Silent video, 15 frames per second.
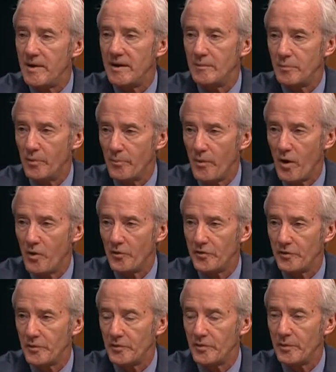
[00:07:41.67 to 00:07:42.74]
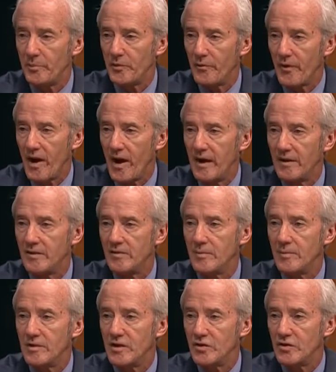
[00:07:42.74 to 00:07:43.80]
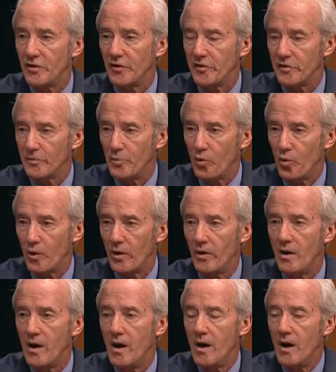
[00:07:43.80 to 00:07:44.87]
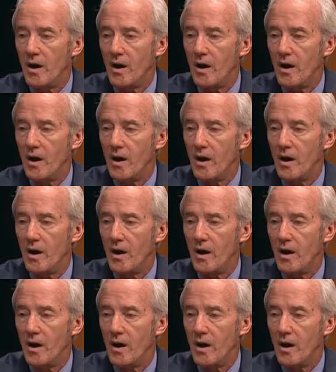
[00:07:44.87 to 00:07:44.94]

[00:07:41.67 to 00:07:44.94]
made a proposal to provide some additional support